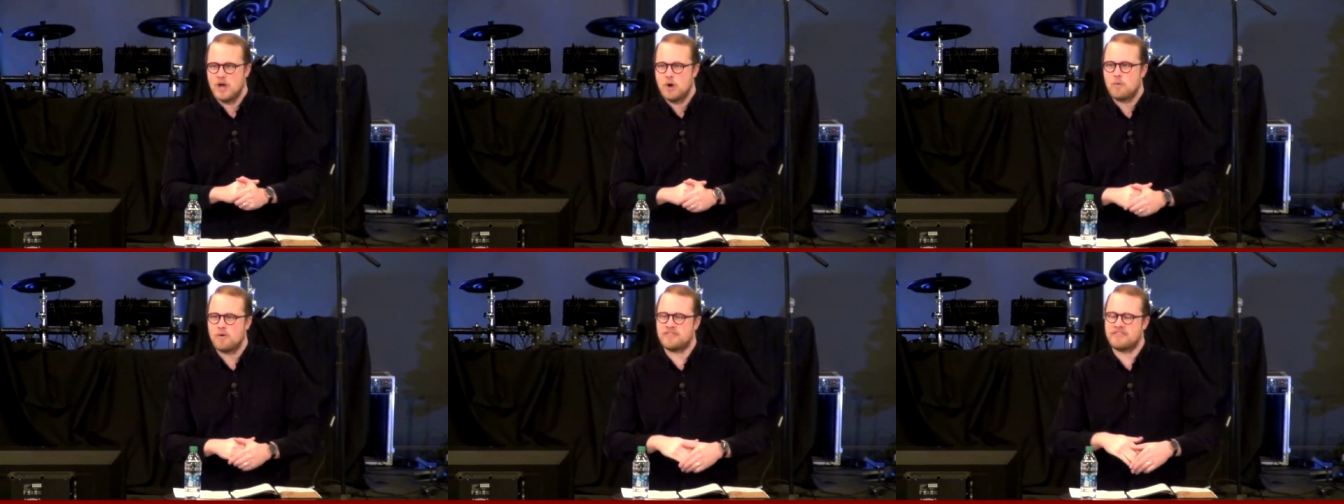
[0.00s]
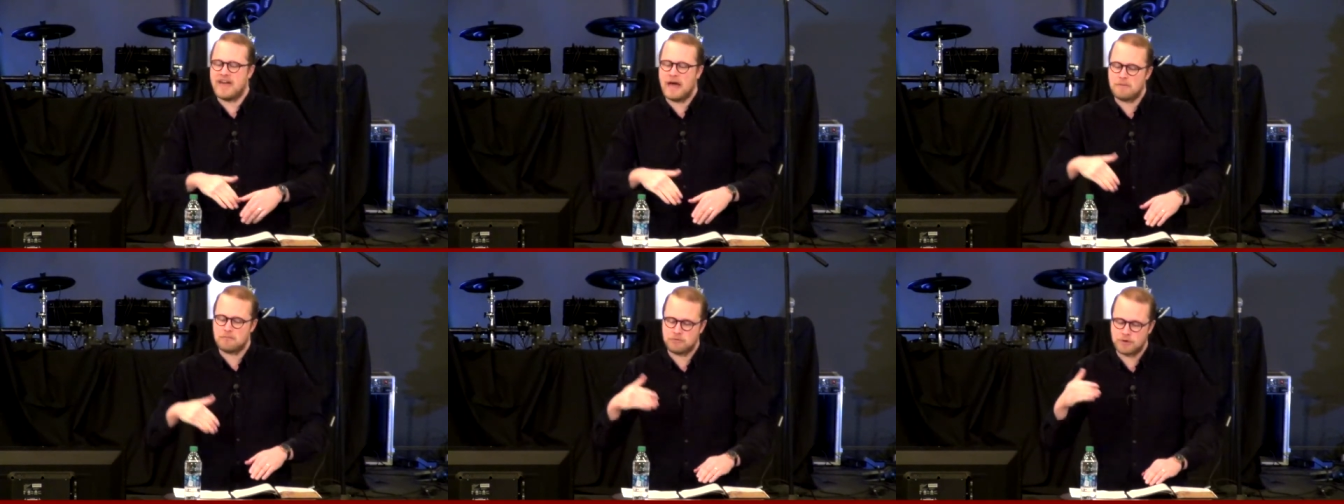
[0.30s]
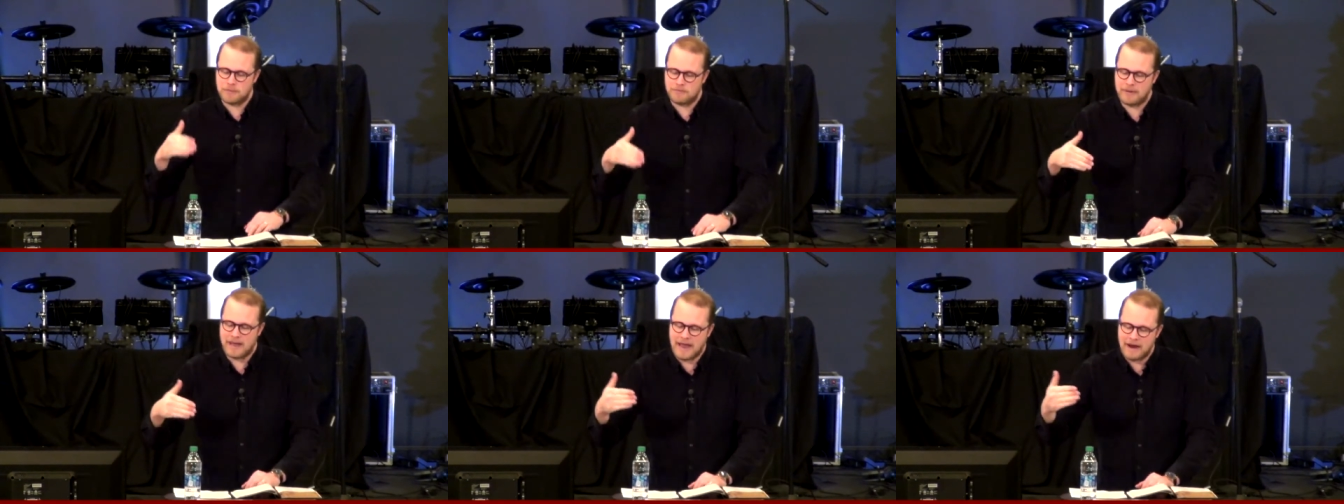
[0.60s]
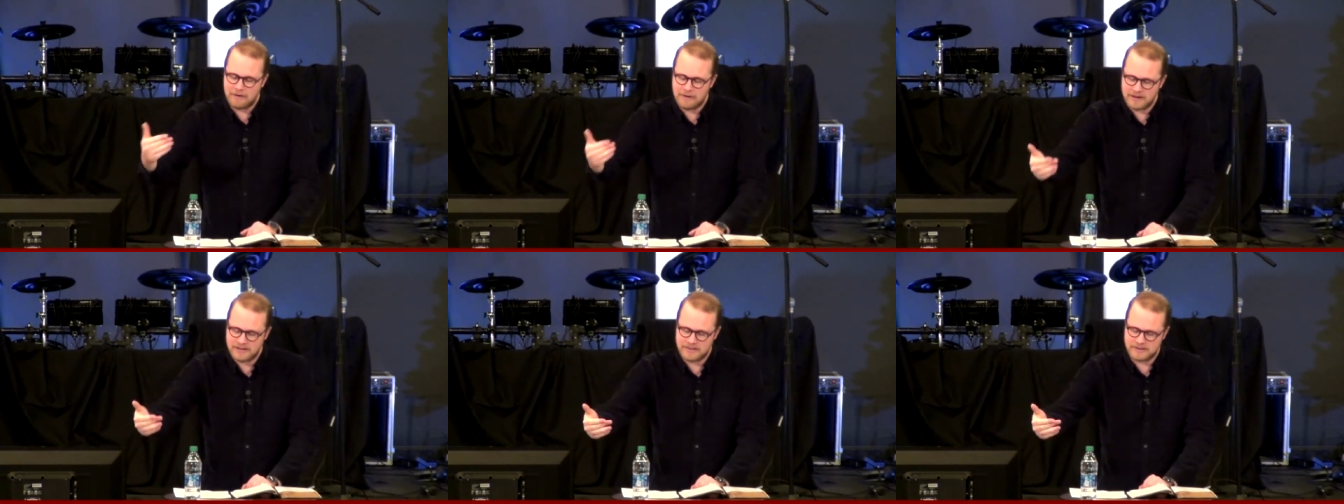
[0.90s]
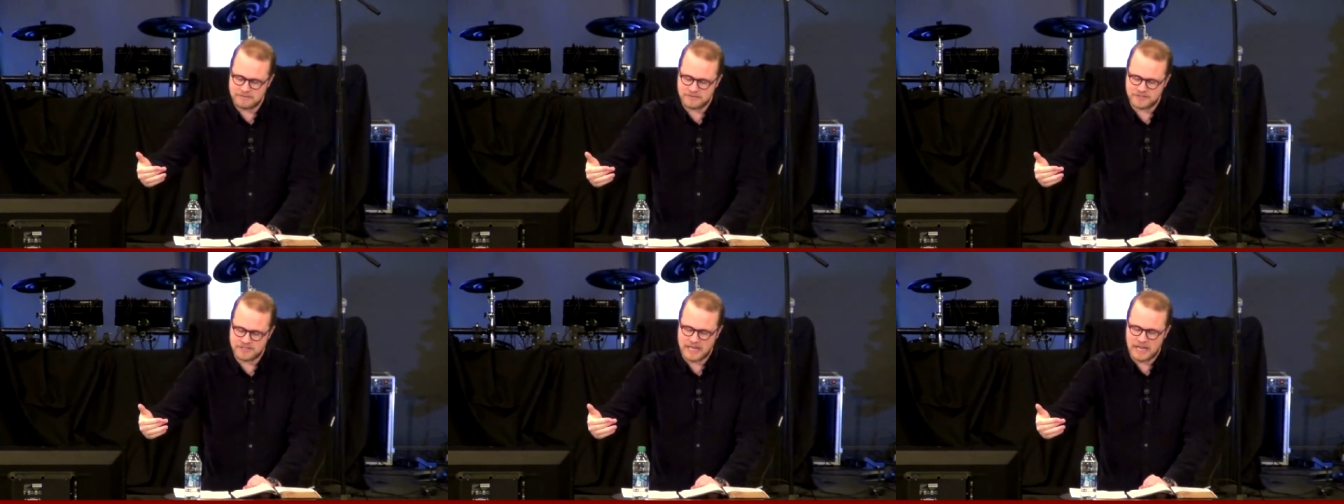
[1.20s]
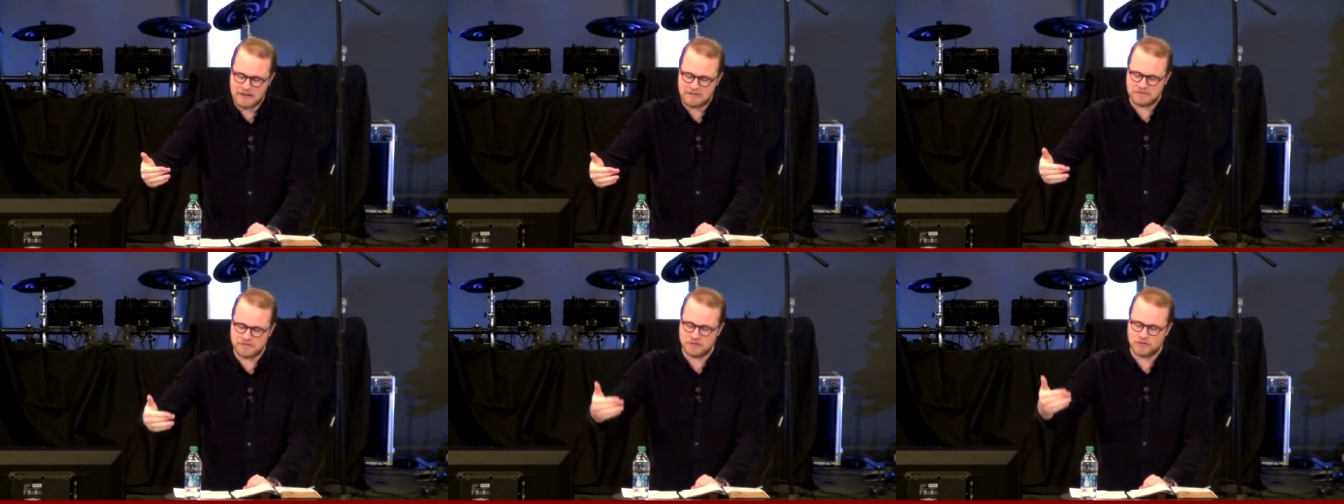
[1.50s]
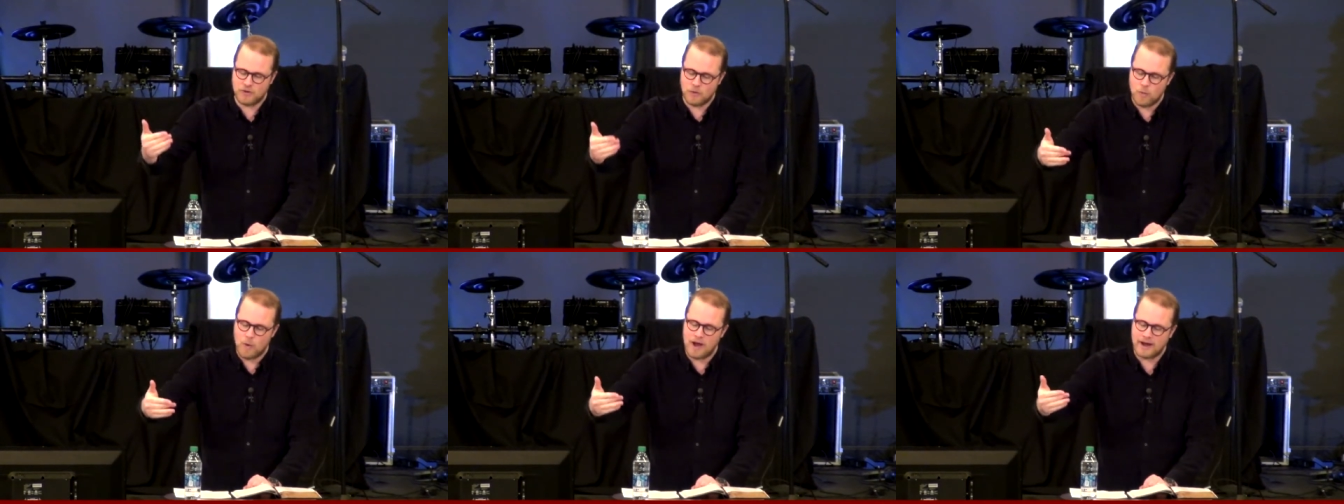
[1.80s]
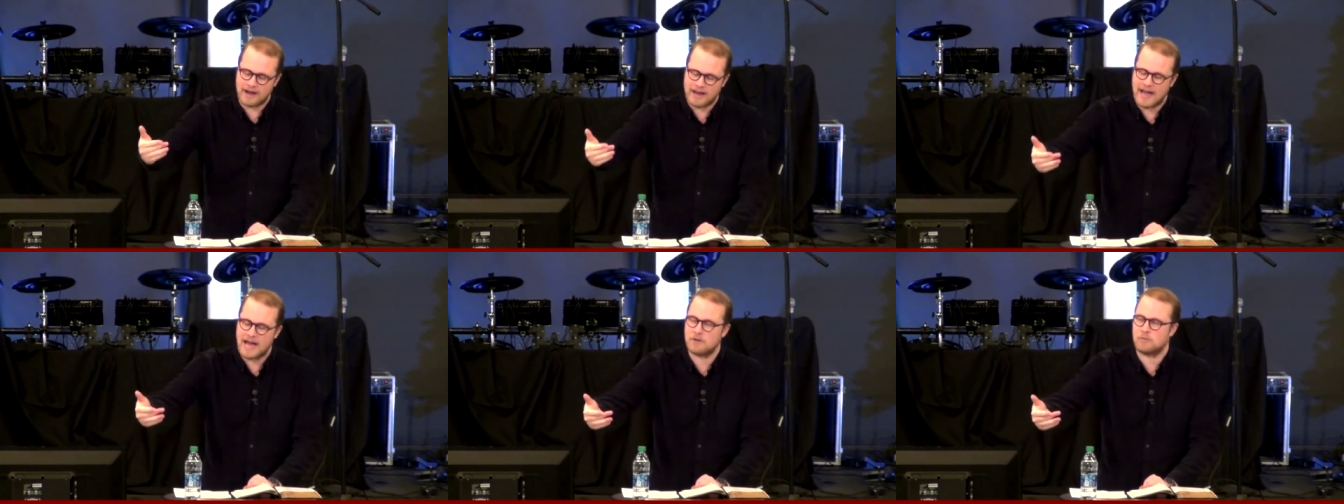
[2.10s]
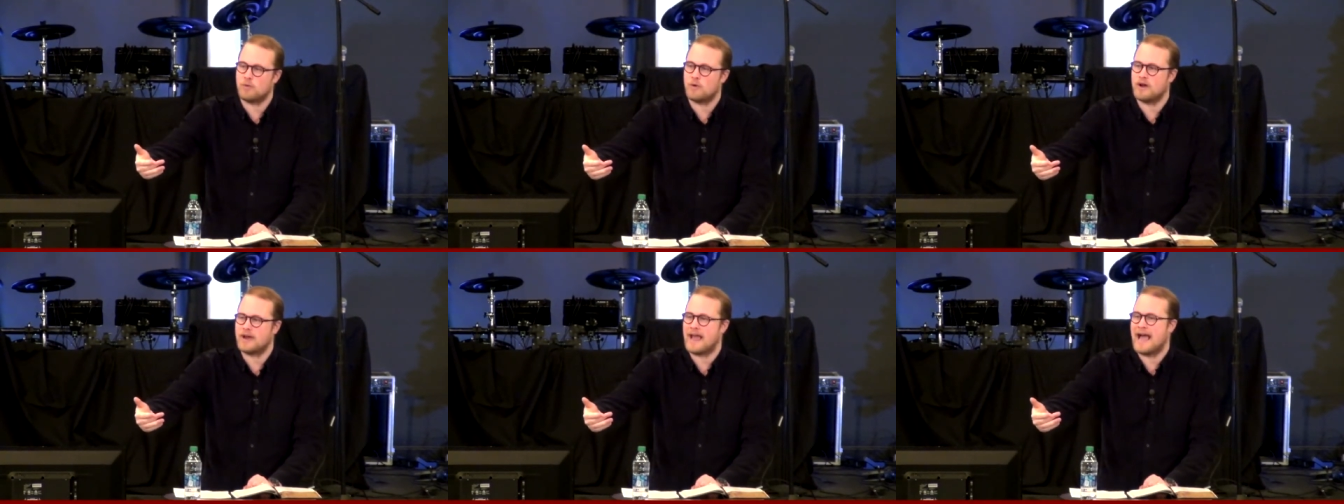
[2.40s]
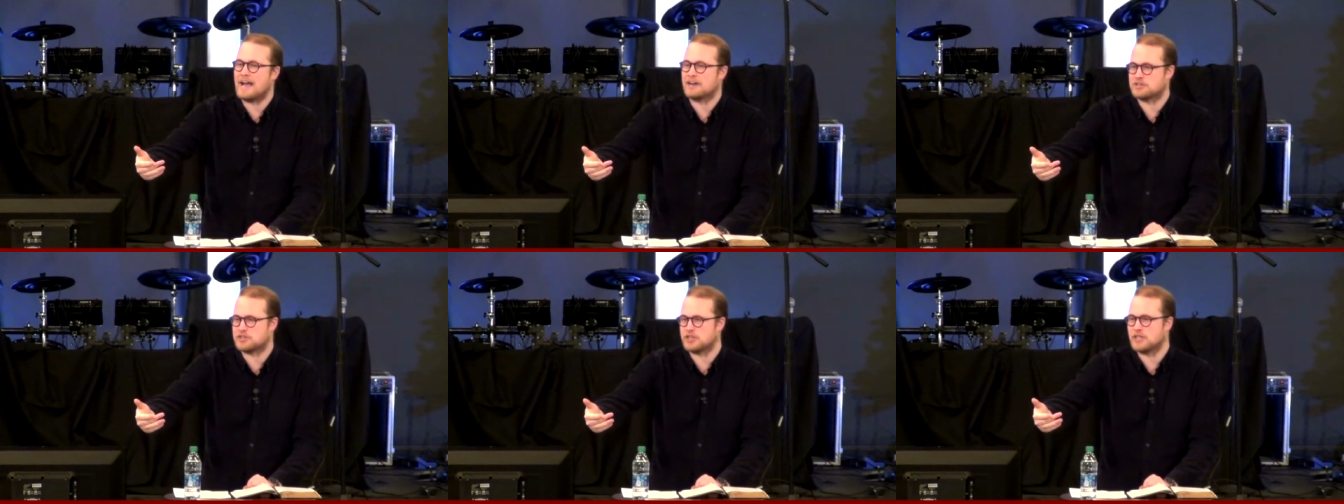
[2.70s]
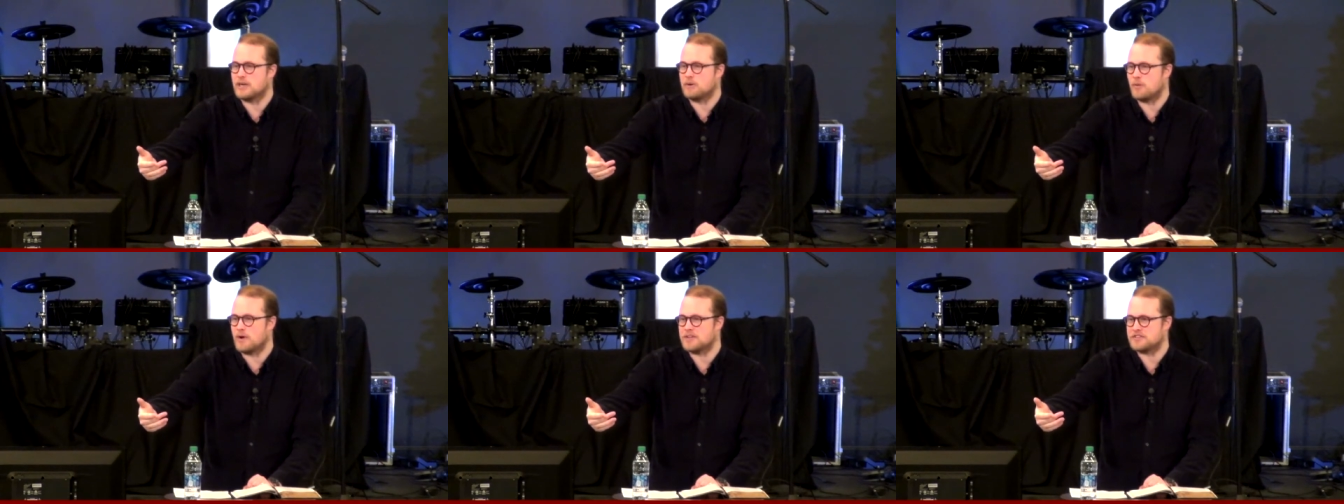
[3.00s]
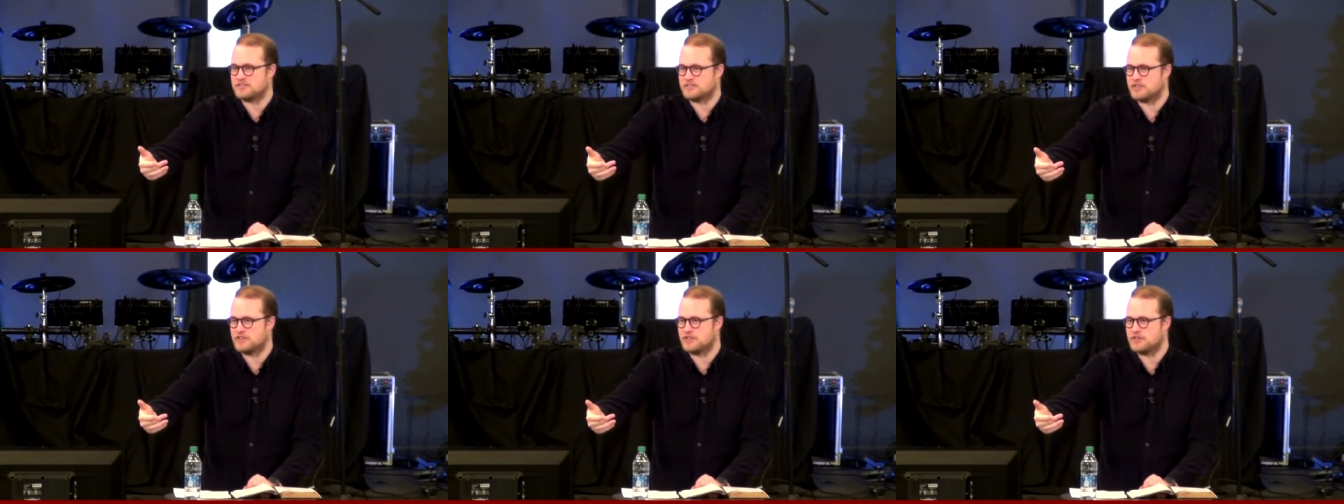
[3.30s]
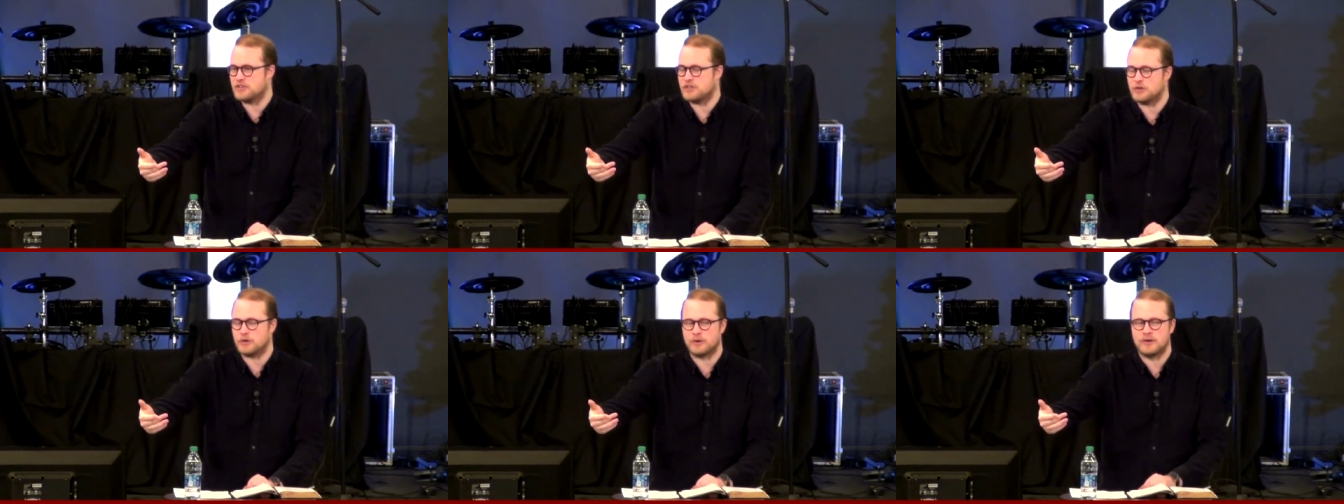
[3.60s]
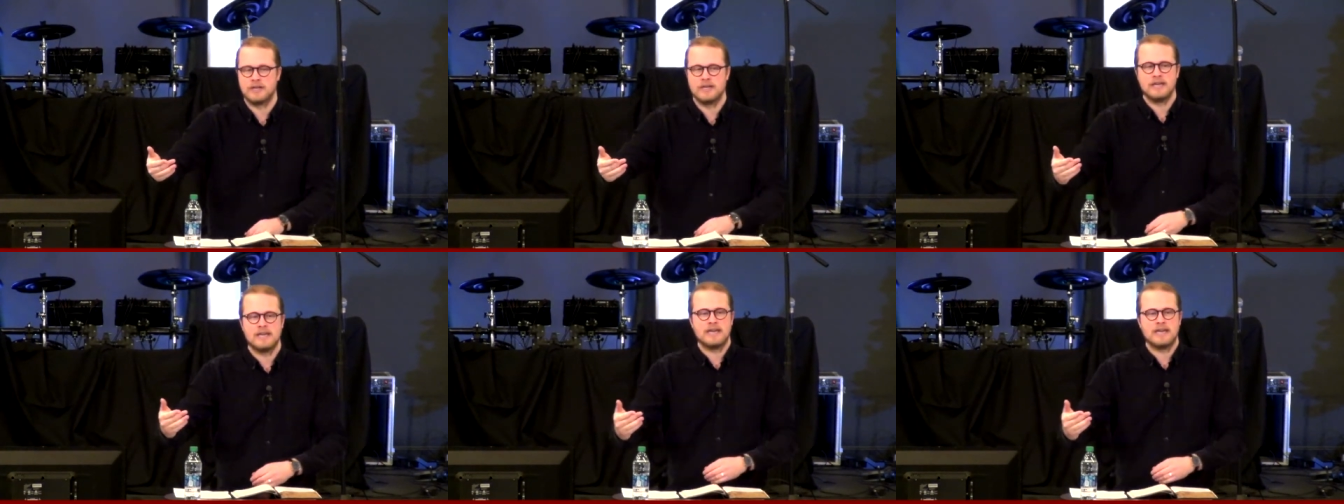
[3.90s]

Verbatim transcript: without preparing themselves for what God actually wants to do.